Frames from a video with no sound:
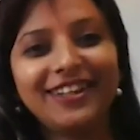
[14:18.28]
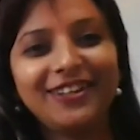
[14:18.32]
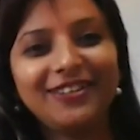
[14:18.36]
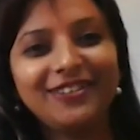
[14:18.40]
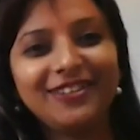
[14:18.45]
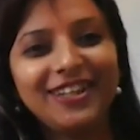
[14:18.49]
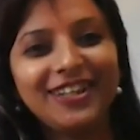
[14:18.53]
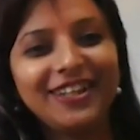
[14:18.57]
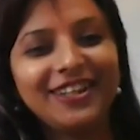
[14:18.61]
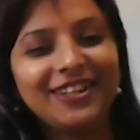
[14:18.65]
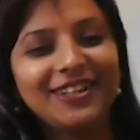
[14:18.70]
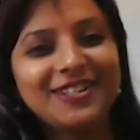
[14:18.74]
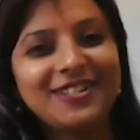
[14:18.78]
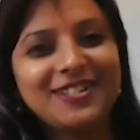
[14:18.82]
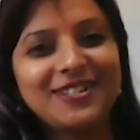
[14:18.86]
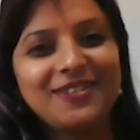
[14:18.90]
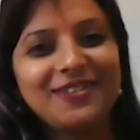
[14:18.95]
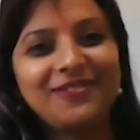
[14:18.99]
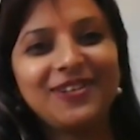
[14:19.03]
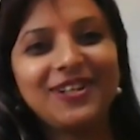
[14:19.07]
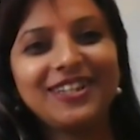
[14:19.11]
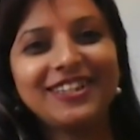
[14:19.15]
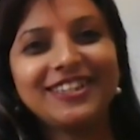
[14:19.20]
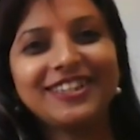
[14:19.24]
you so
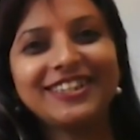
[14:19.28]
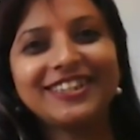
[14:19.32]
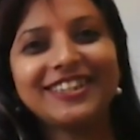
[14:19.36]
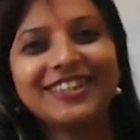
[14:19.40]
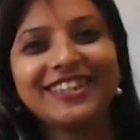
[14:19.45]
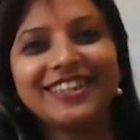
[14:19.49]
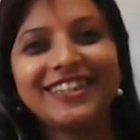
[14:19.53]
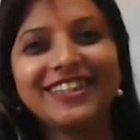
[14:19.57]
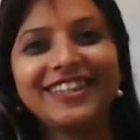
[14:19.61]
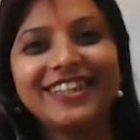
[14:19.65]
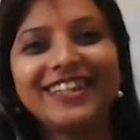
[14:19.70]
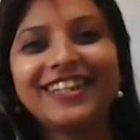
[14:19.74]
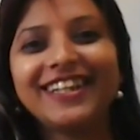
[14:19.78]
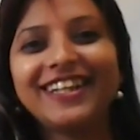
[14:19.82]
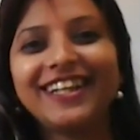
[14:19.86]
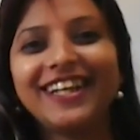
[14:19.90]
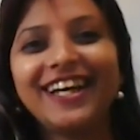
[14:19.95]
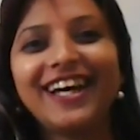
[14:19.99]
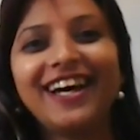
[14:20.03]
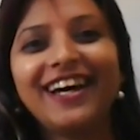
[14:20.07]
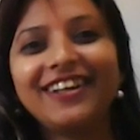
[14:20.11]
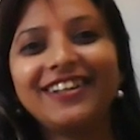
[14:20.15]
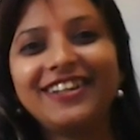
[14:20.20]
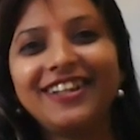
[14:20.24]
much.
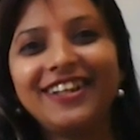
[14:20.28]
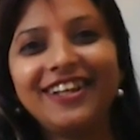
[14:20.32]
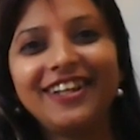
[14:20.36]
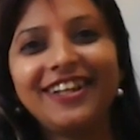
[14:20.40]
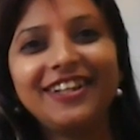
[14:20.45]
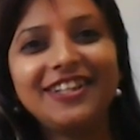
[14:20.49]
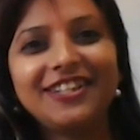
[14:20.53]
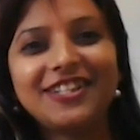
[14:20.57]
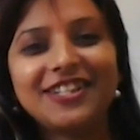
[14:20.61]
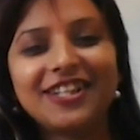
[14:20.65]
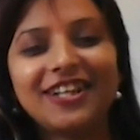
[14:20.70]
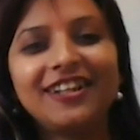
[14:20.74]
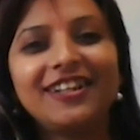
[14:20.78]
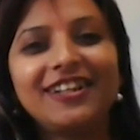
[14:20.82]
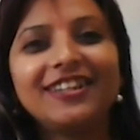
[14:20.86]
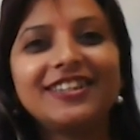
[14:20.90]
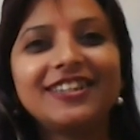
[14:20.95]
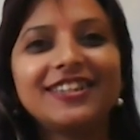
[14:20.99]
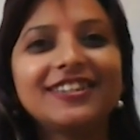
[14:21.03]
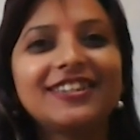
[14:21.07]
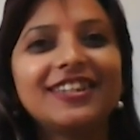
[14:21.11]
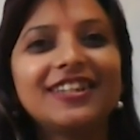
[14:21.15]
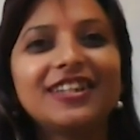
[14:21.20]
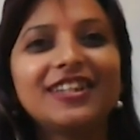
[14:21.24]
Are there any
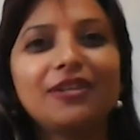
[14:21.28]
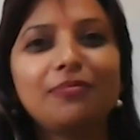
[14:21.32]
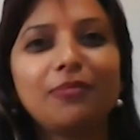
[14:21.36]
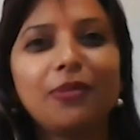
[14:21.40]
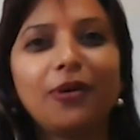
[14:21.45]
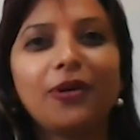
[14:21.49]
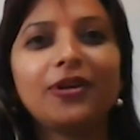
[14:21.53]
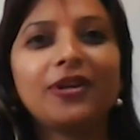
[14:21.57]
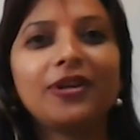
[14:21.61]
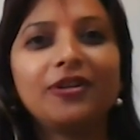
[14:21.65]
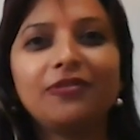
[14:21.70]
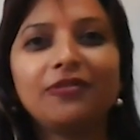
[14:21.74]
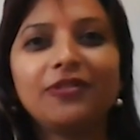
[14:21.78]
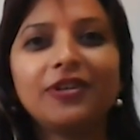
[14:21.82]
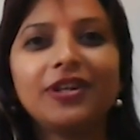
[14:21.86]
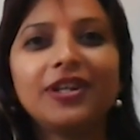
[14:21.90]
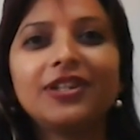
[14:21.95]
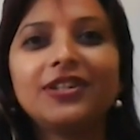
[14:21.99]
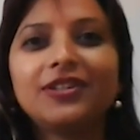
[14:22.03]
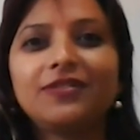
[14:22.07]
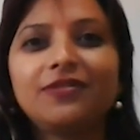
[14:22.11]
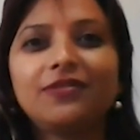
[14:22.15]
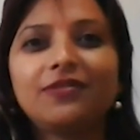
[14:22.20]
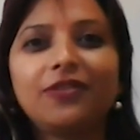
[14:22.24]
challenges in the modern
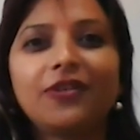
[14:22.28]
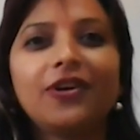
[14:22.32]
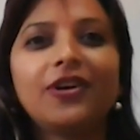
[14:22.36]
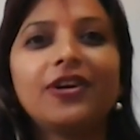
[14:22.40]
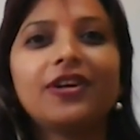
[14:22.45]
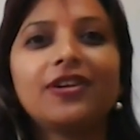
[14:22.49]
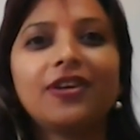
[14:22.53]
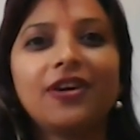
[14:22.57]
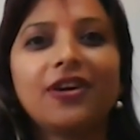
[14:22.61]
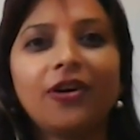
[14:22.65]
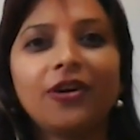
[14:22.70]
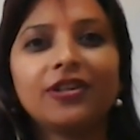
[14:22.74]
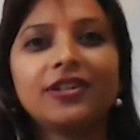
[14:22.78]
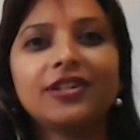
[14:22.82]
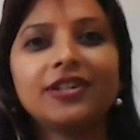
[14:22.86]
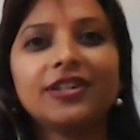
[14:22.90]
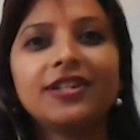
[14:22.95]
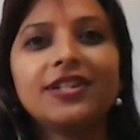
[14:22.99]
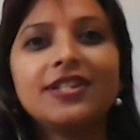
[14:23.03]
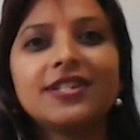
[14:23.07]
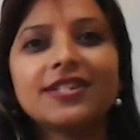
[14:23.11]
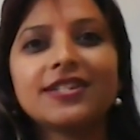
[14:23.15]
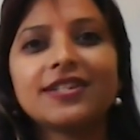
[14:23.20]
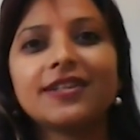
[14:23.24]
world for
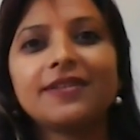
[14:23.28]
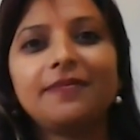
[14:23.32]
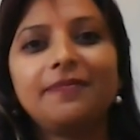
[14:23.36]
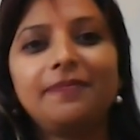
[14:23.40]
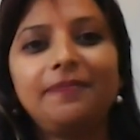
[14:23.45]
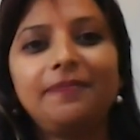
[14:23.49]
authors?